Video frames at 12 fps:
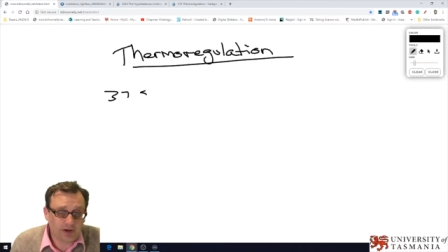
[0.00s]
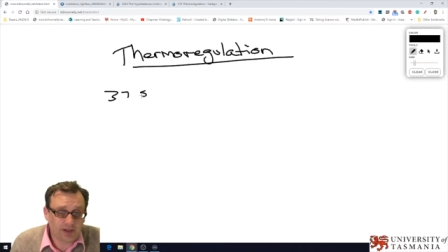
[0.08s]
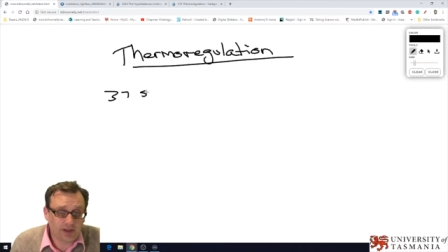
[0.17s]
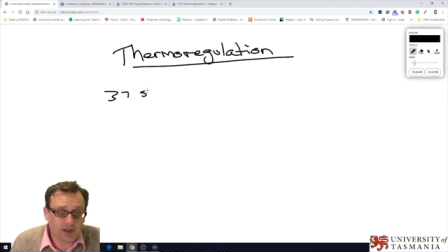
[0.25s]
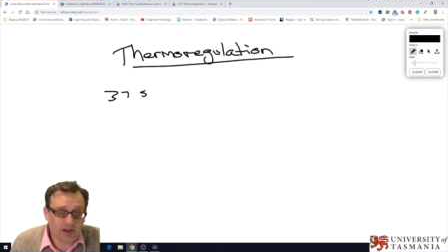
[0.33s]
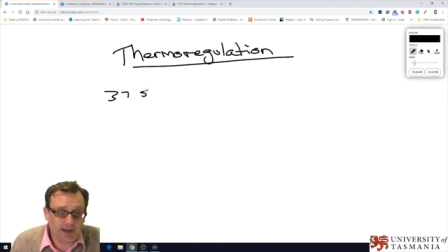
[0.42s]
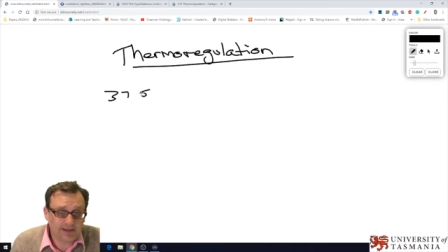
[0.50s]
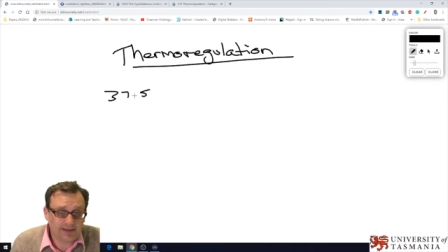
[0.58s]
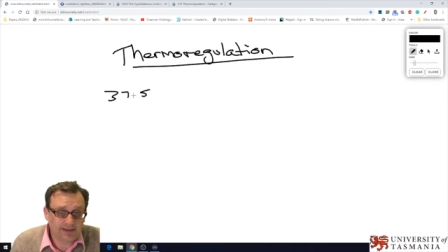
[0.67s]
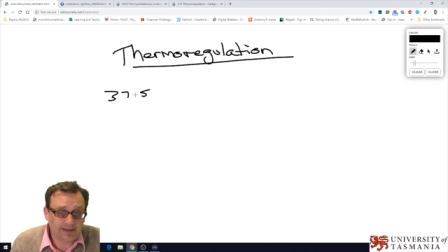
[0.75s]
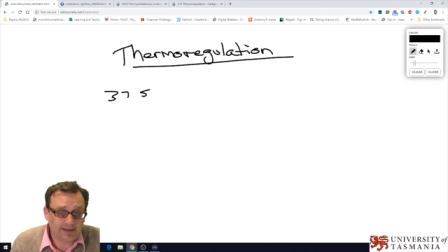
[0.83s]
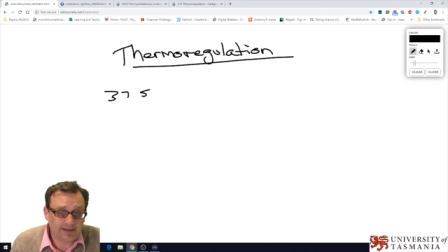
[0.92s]
of the body
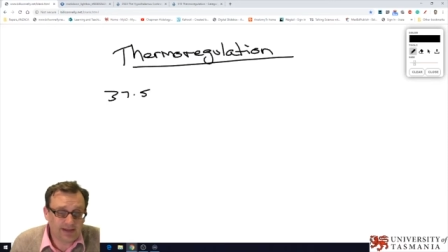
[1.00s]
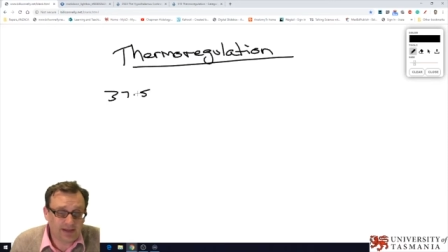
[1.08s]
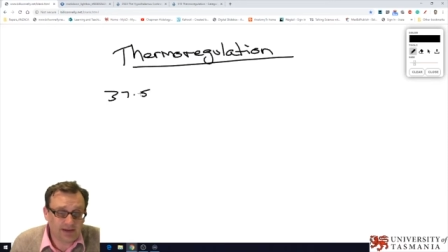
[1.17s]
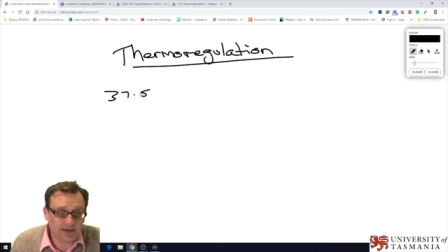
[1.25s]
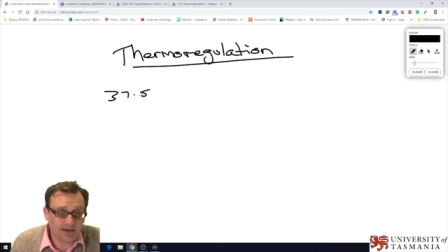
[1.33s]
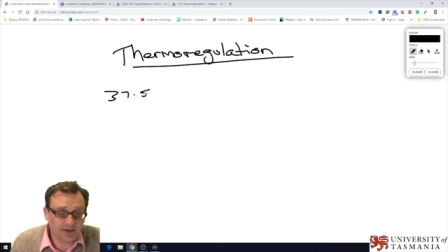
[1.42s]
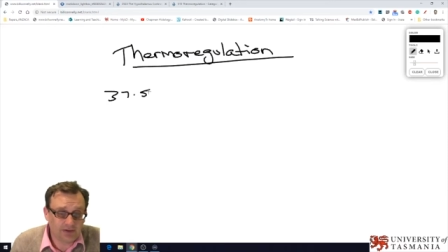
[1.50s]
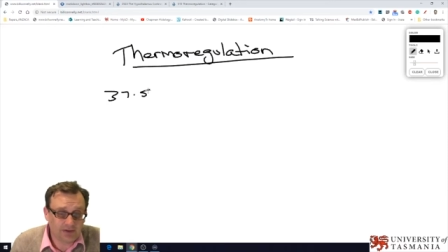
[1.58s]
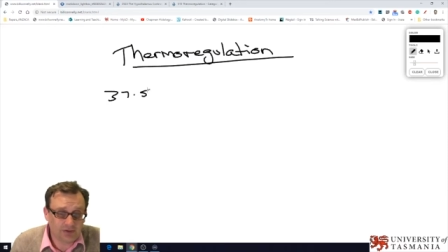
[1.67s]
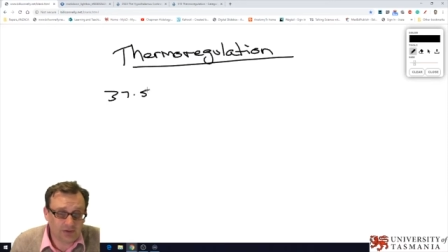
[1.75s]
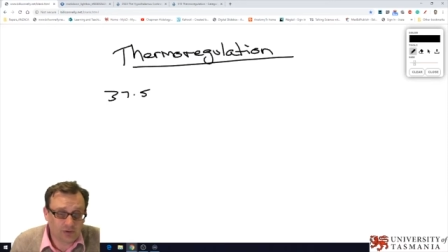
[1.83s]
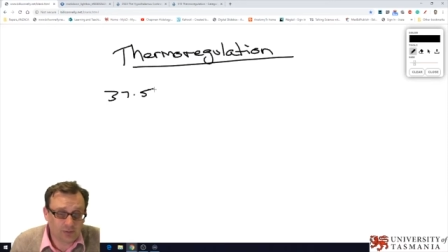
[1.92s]
likes to sit.
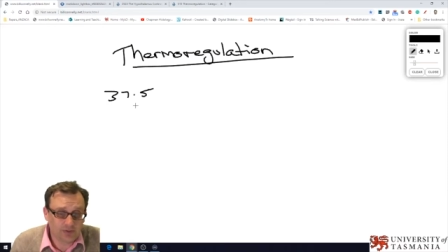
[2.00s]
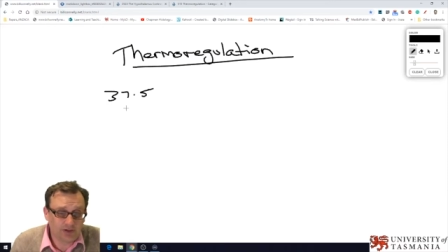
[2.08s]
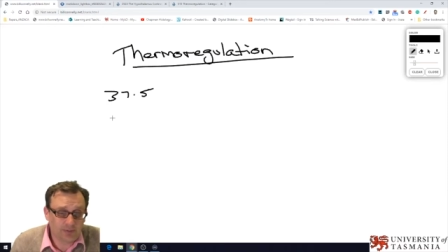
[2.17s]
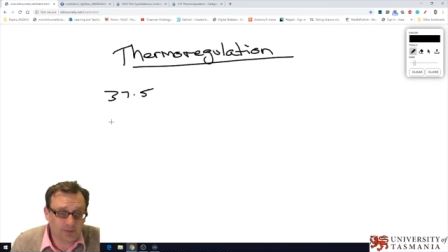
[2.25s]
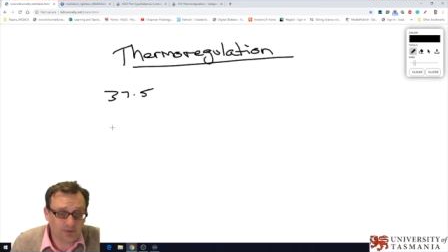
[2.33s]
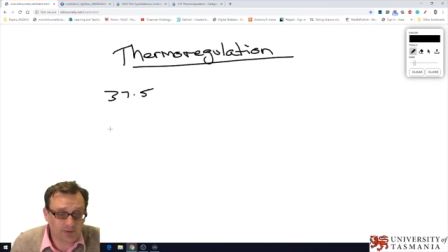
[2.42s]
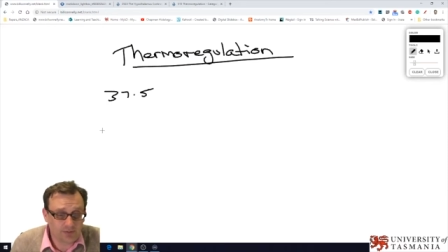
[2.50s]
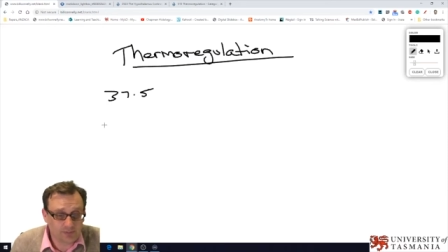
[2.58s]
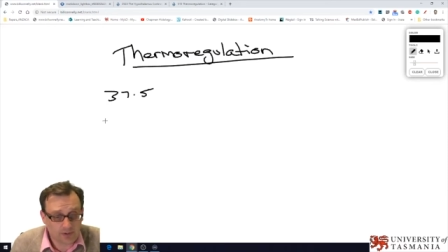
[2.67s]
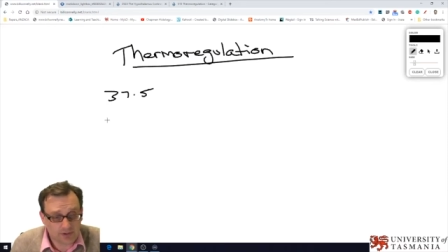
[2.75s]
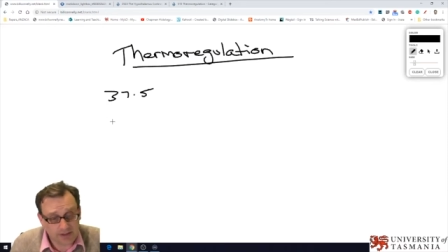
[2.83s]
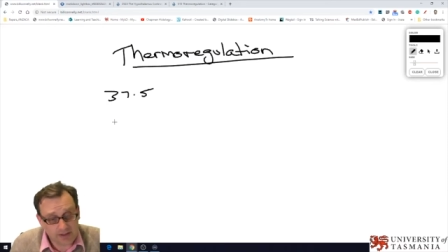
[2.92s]
You know, the normal
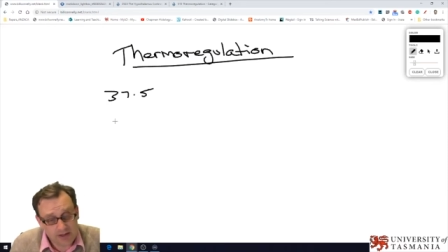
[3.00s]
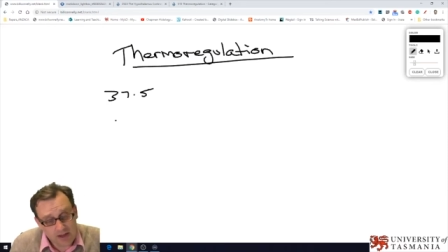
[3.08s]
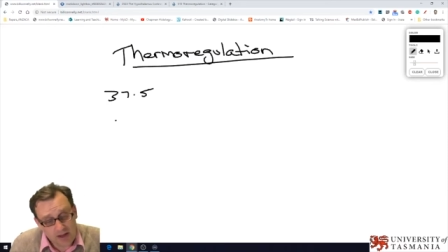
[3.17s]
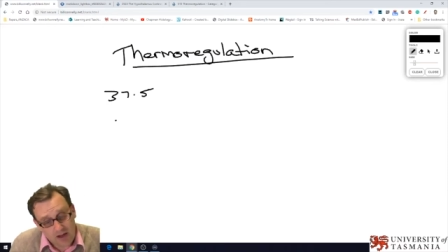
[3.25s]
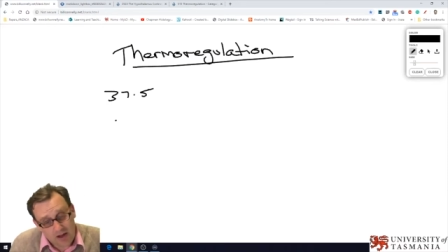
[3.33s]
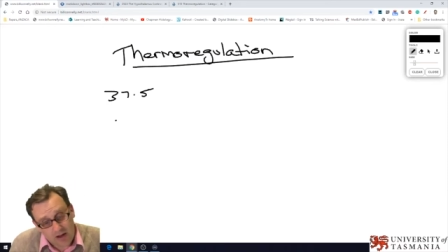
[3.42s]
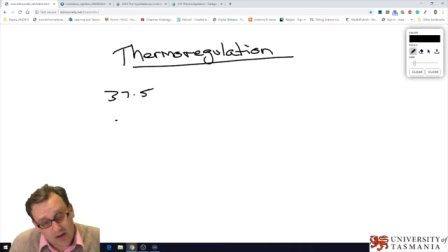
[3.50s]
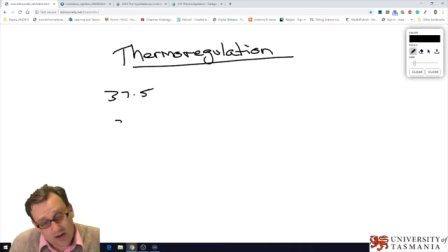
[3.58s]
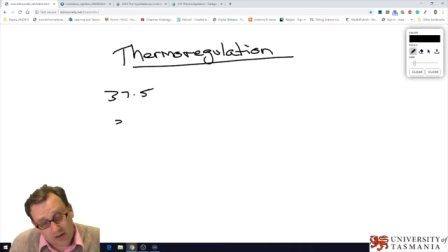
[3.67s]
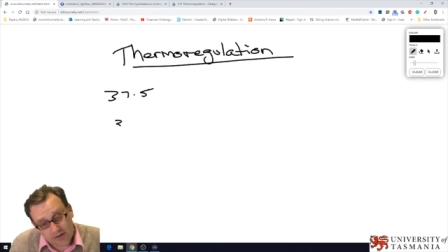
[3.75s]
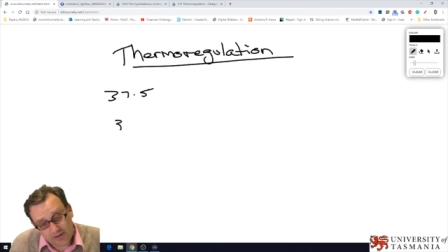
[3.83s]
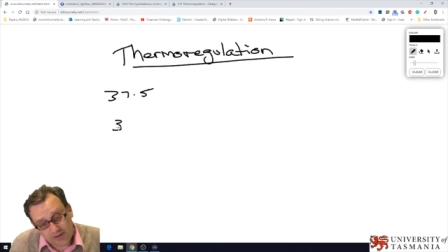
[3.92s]
temperature of the body
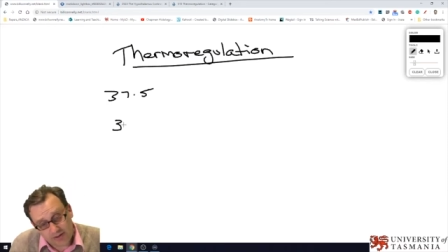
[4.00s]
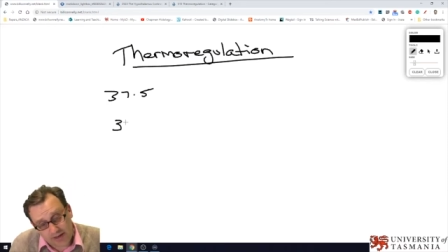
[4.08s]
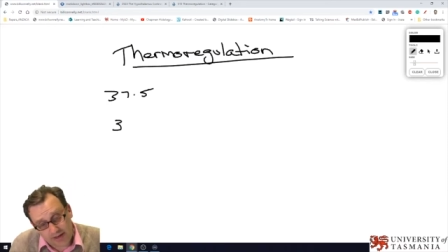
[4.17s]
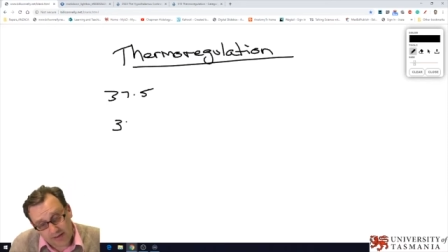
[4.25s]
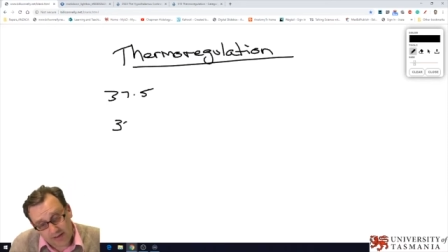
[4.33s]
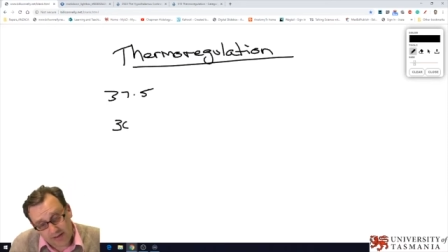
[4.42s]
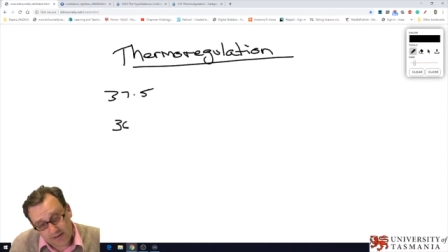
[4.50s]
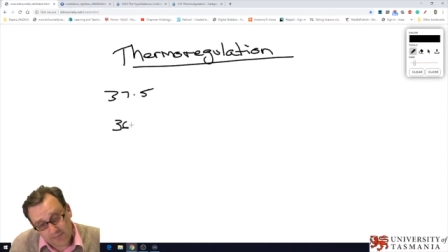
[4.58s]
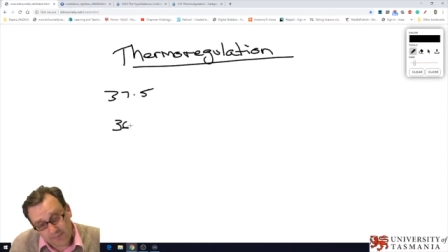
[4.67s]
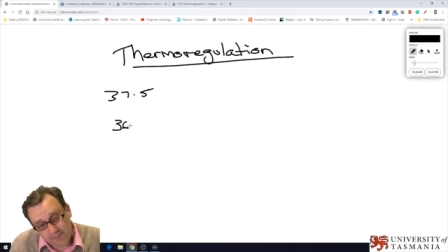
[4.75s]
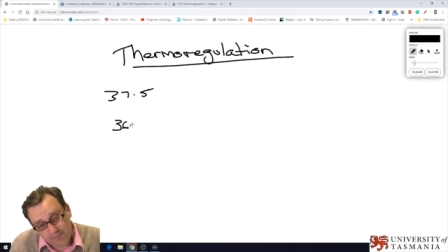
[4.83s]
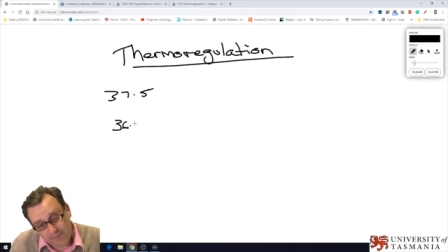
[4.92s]

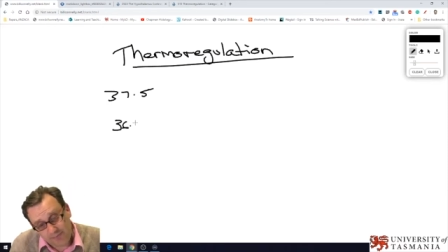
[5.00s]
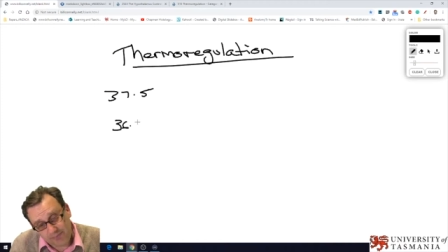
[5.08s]
oscillates